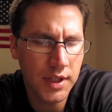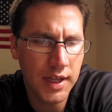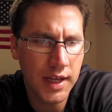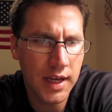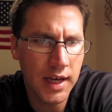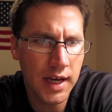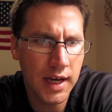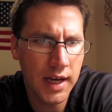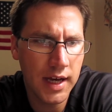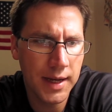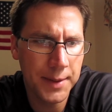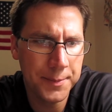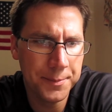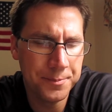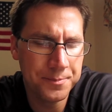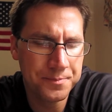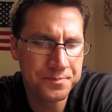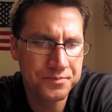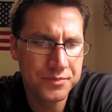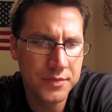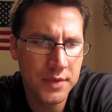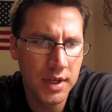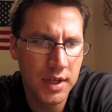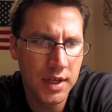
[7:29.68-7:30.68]
Um,
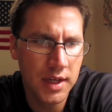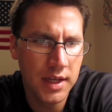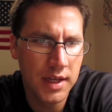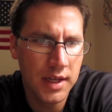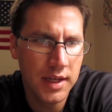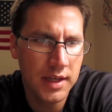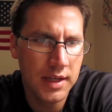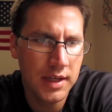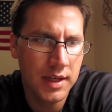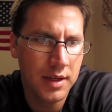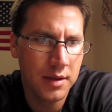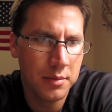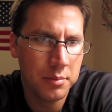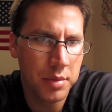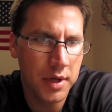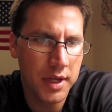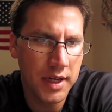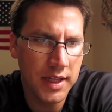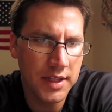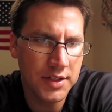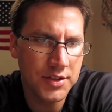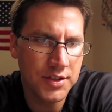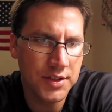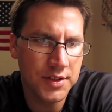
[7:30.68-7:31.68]
but
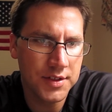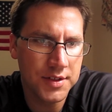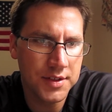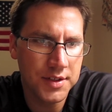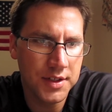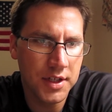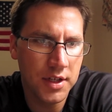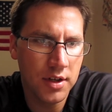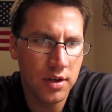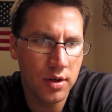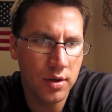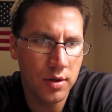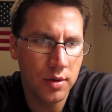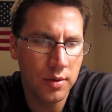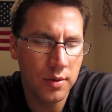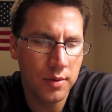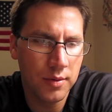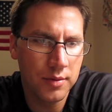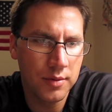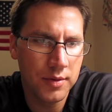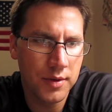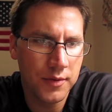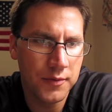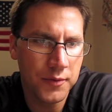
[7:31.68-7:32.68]
it's just you
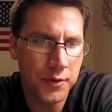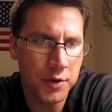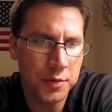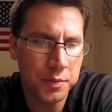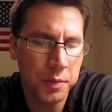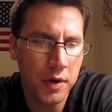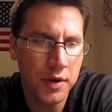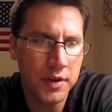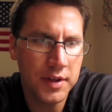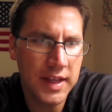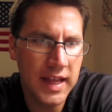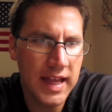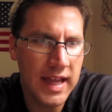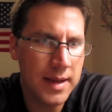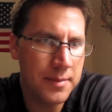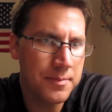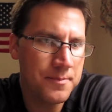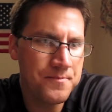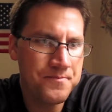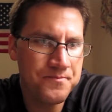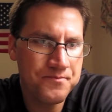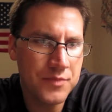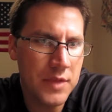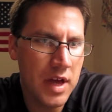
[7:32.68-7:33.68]
know the first part of the
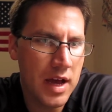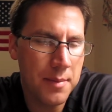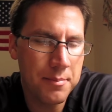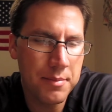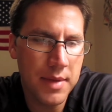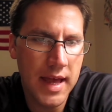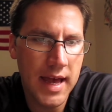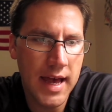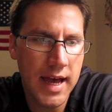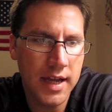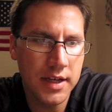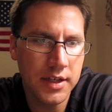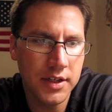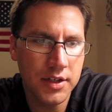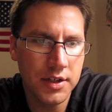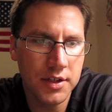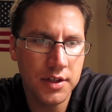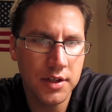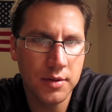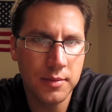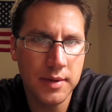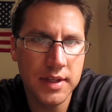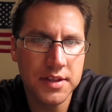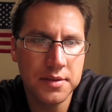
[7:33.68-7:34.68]
game not bad. You
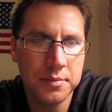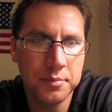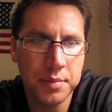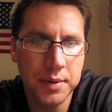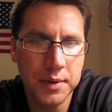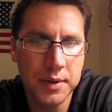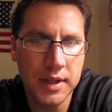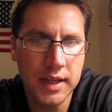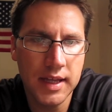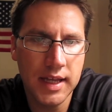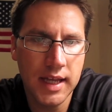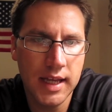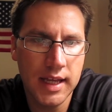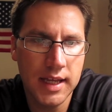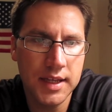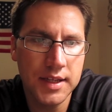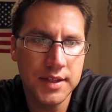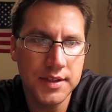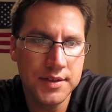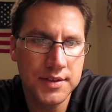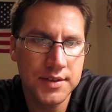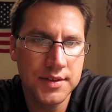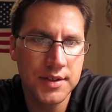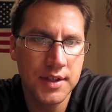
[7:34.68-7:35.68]
know, made some
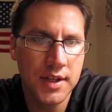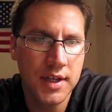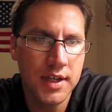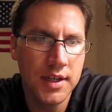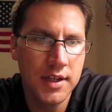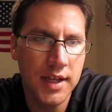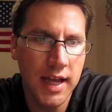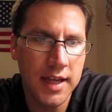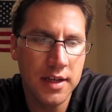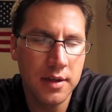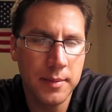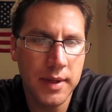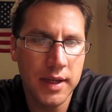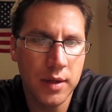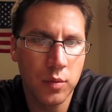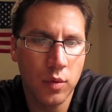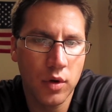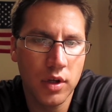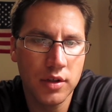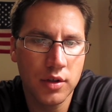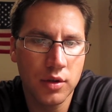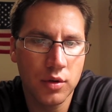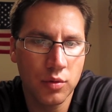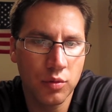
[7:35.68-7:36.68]
plays, had to make
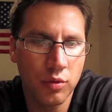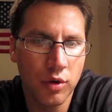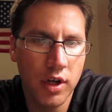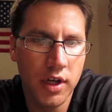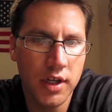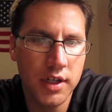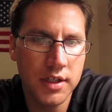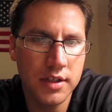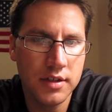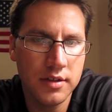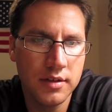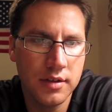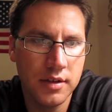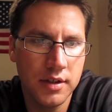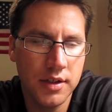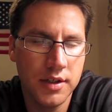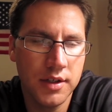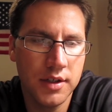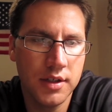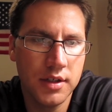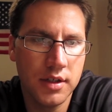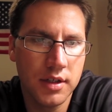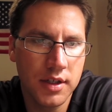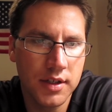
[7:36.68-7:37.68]
one little run
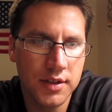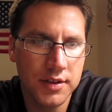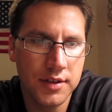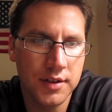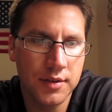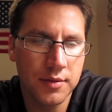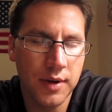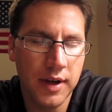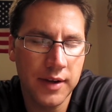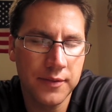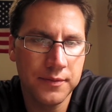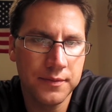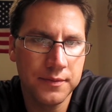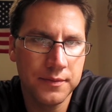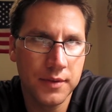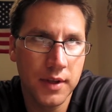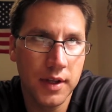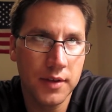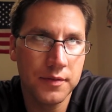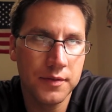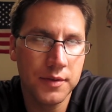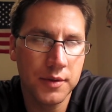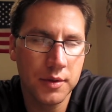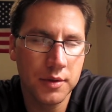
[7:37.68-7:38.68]
because the right
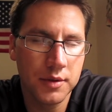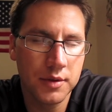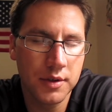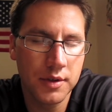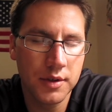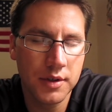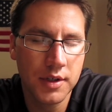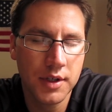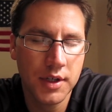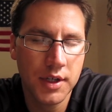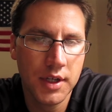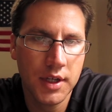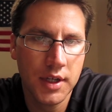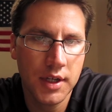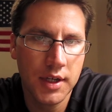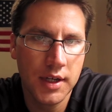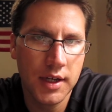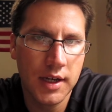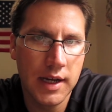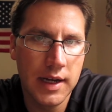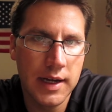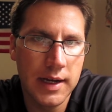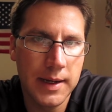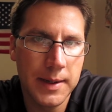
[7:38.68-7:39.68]
left fielder
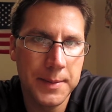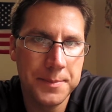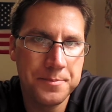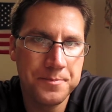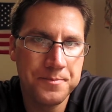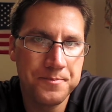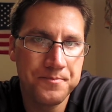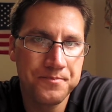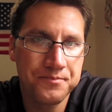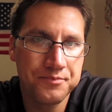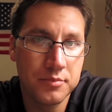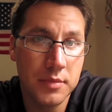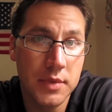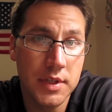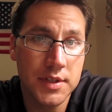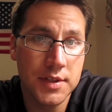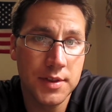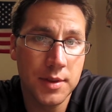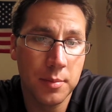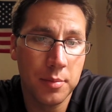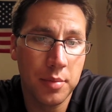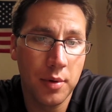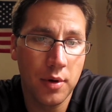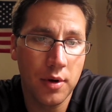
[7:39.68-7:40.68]
um, missed
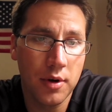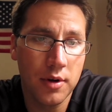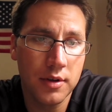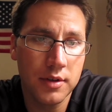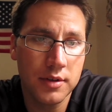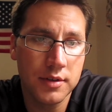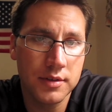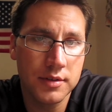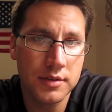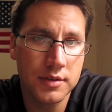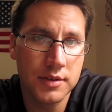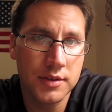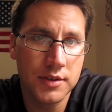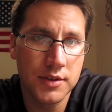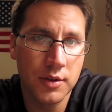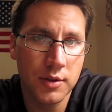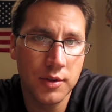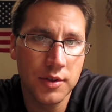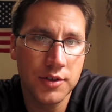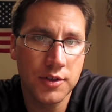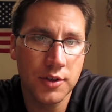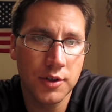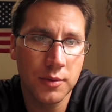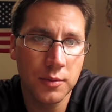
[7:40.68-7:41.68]
the ball, so
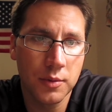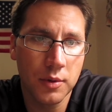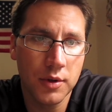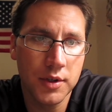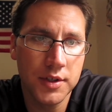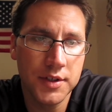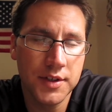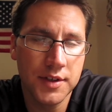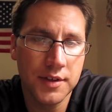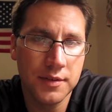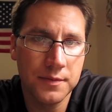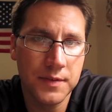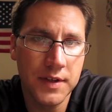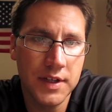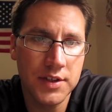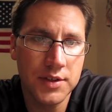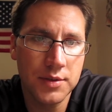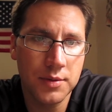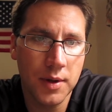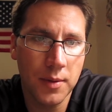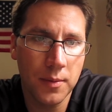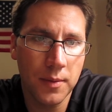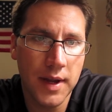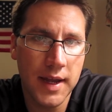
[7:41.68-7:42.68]
it started rolling to the fence.
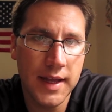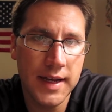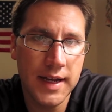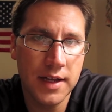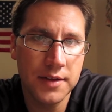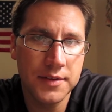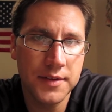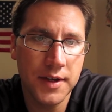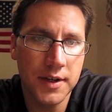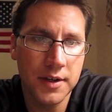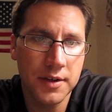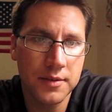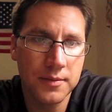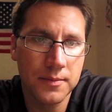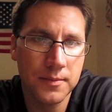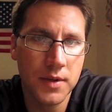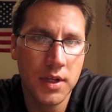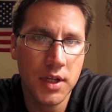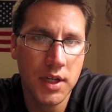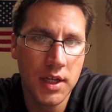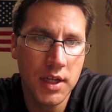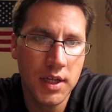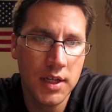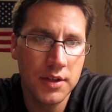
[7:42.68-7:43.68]
So I ran out there
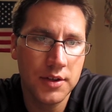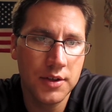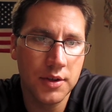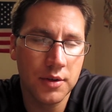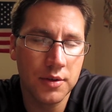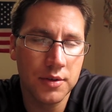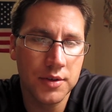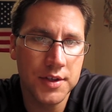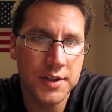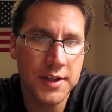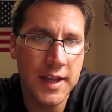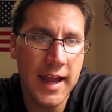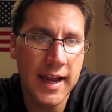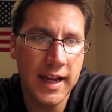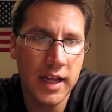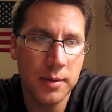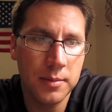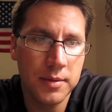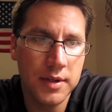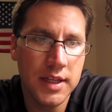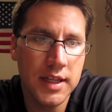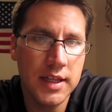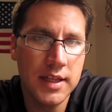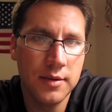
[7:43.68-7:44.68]
to snag it,
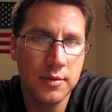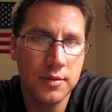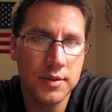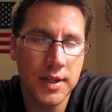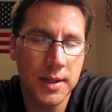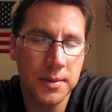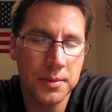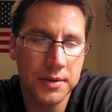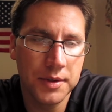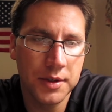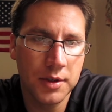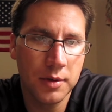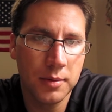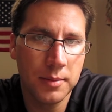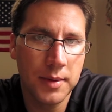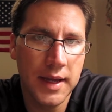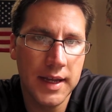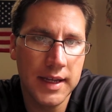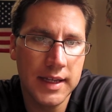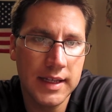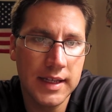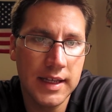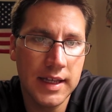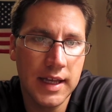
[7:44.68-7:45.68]
but he was able to go
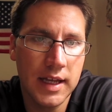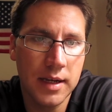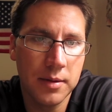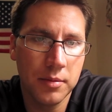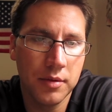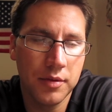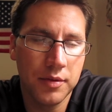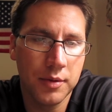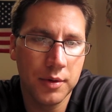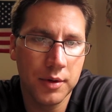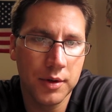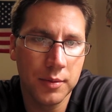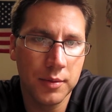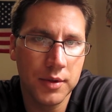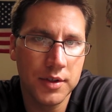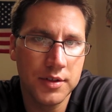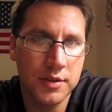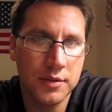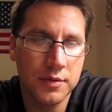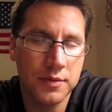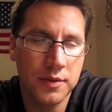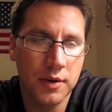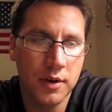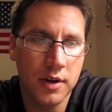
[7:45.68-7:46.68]
back and get it before it went
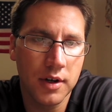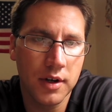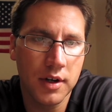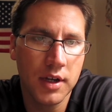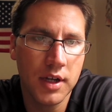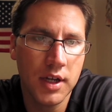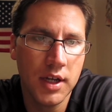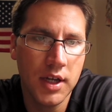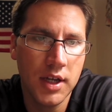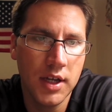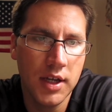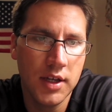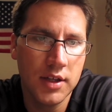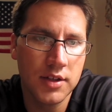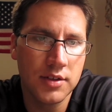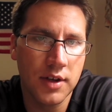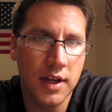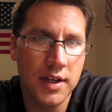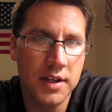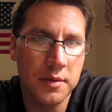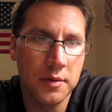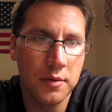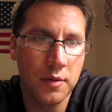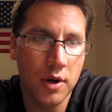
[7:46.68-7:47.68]
too far. So I
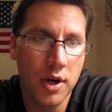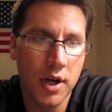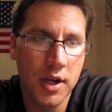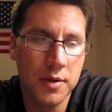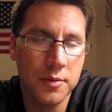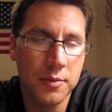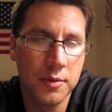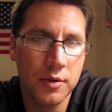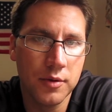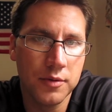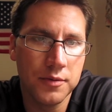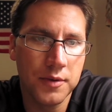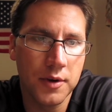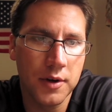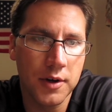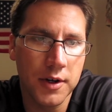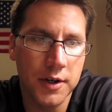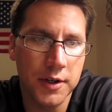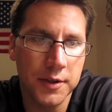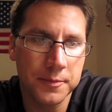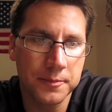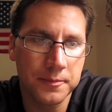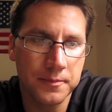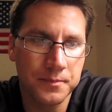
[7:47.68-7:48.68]
had to run real
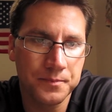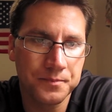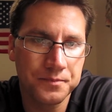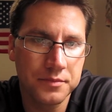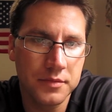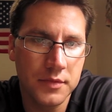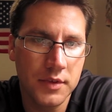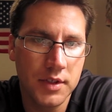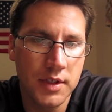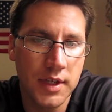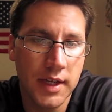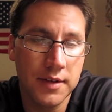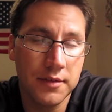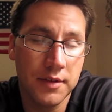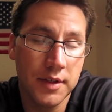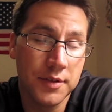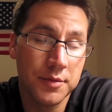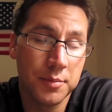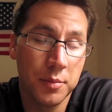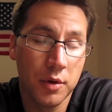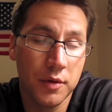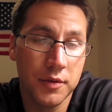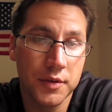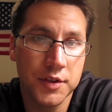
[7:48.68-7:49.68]
far. Kind of, it
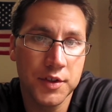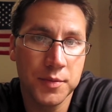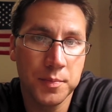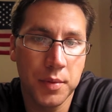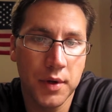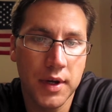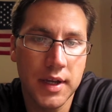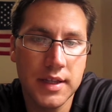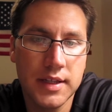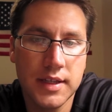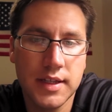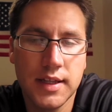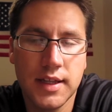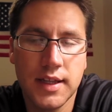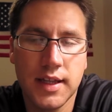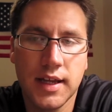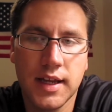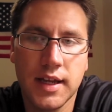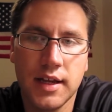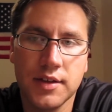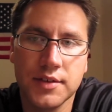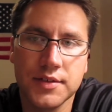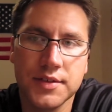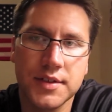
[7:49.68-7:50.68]
was more of a sprint than anything
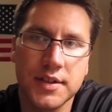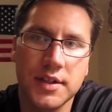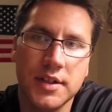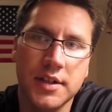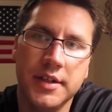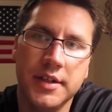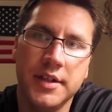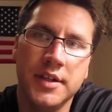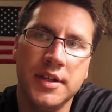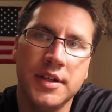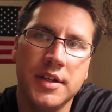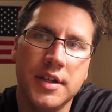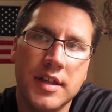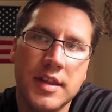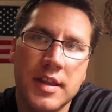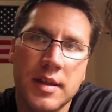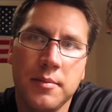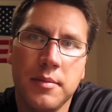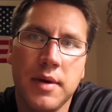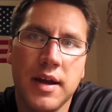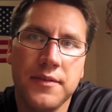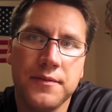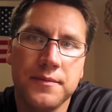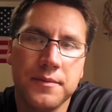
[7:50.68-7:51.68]
else. and then
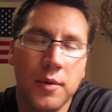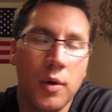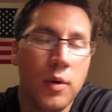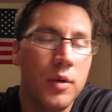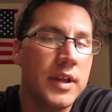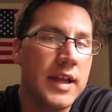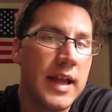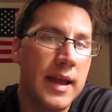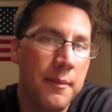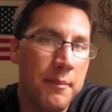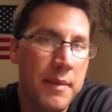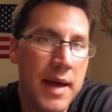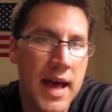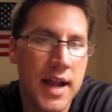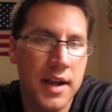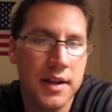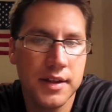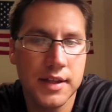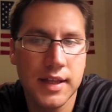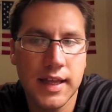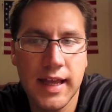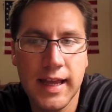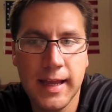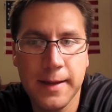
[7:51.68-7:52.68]
my only at bat of
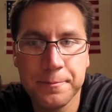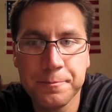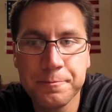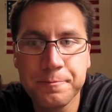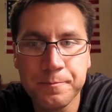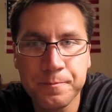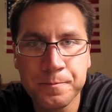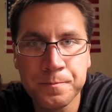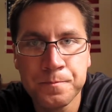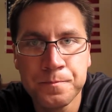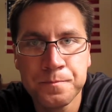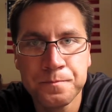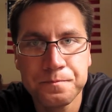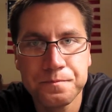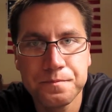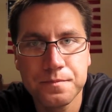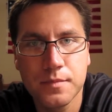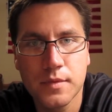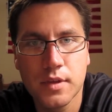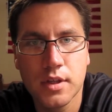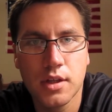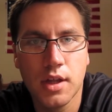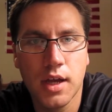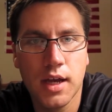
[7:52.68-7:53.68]
the game,
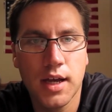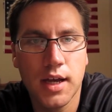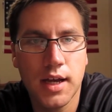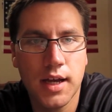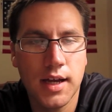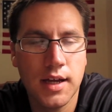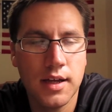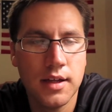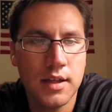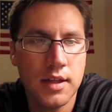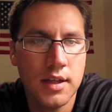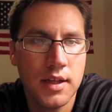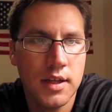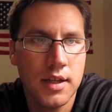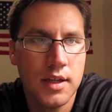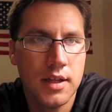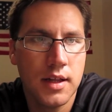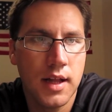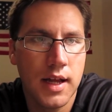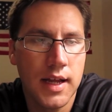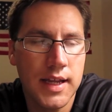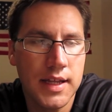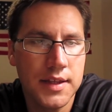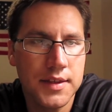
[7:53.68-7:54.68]
uh,
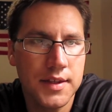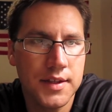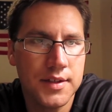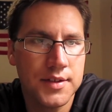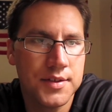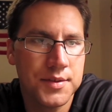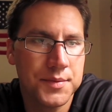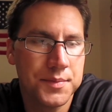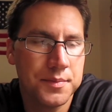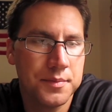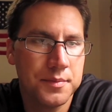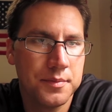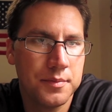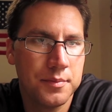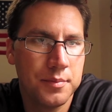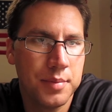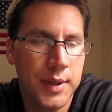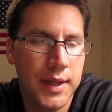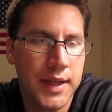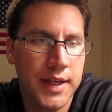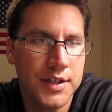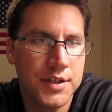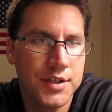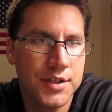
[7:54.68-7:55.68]
I hit this
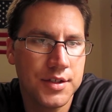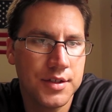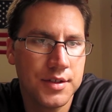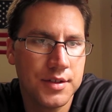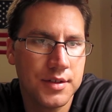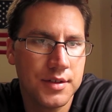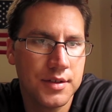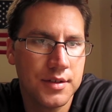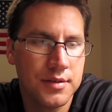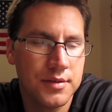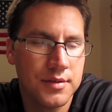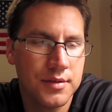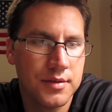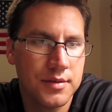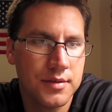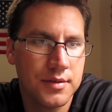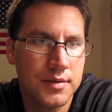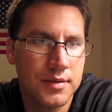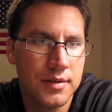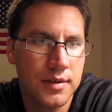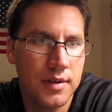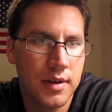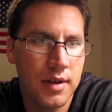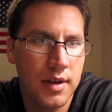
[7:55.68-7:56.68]
pitch.
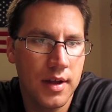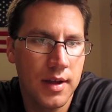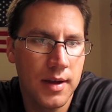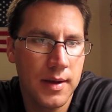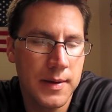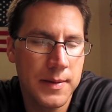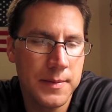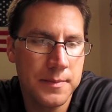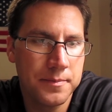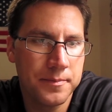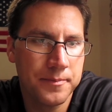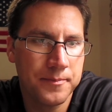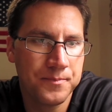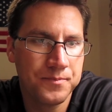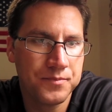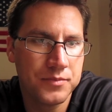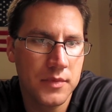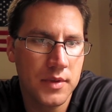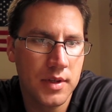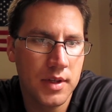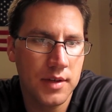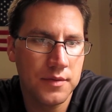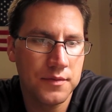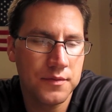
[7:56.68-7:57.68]
Um,
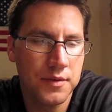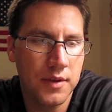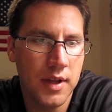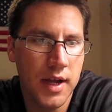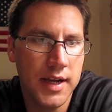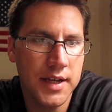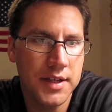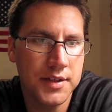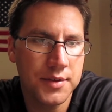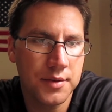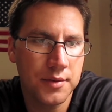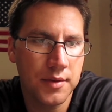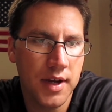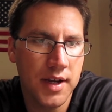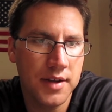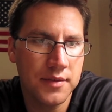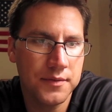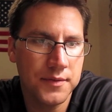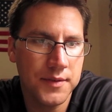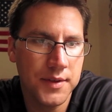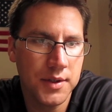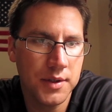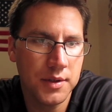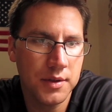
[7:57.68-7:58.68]
I fly it to right
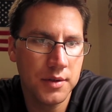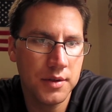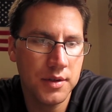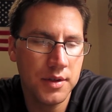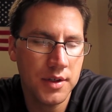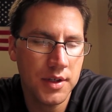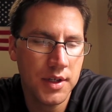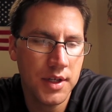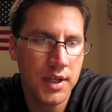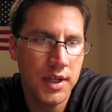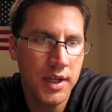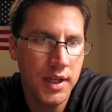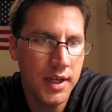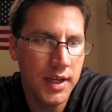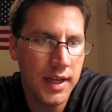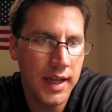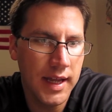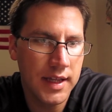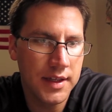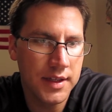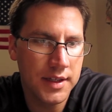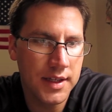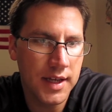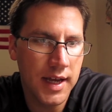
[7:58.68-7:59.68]
field,
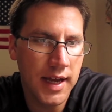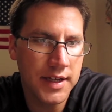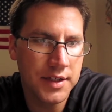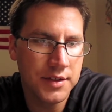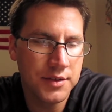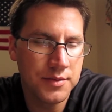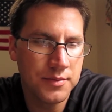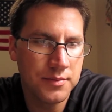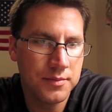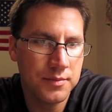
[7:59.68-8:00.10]
and the guy